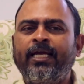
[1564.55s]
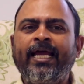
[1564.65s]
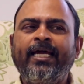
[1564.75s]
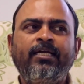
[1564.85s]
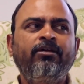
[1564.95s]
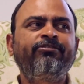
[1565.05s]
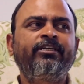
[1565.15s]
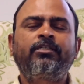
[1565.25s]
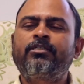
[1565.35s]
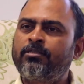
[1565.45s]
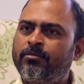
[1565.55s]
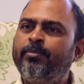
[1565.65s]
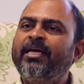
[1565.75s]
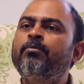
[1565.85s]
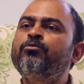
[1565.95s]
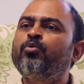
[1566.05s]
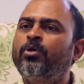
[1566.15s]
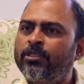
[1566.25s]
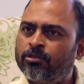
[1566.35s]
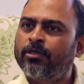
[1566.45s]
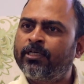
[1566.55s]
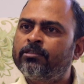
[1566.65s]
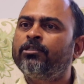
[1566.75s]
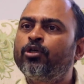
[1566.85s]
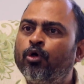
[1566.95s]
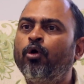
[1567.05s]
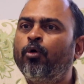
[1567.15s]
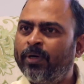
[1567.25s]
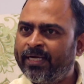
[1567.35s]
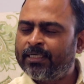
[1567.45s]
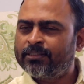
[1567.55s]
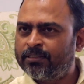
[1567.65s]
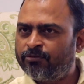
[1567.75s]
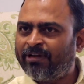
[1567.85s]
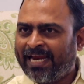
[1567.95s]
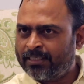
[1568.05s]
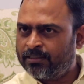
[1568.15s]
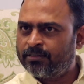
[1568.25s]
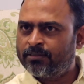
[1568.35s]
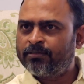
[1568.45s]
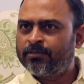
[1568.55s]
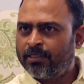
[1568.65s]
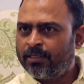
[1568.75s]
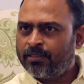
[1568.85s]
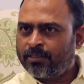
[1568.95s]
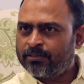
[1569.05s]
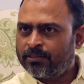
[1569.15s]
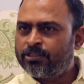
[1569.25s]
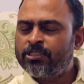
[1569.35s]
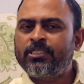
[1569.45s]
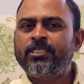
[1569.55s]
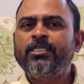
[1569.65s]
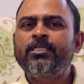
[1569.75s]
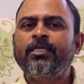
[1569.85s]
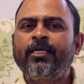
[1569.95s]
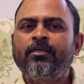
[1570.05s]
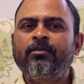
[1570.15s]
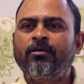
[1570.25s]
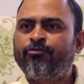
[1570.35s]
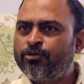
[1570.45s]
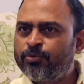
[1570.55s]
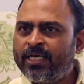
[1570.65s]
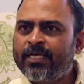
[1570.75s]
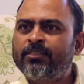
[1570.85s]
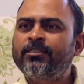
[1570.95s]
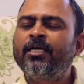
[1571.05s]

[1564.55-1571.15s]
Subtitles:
And if it becomes worse or doesn't go away, doesn't flatten, doesn't recede in a few days,